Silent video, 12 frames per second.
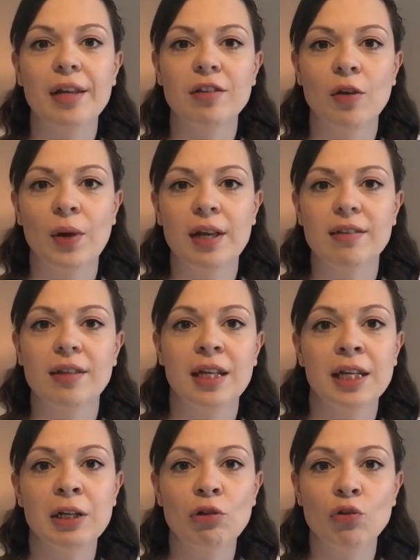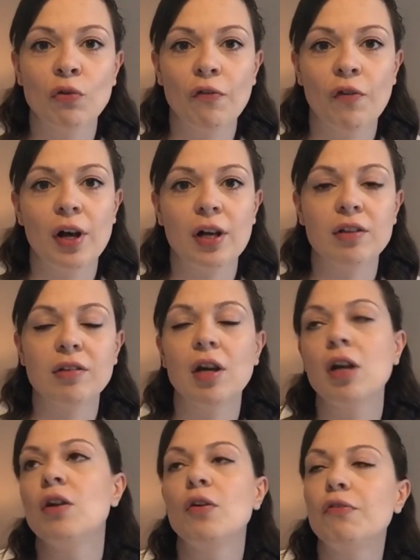So it's the initial first
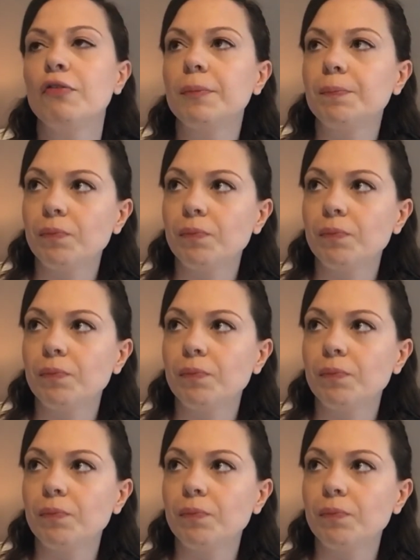kind of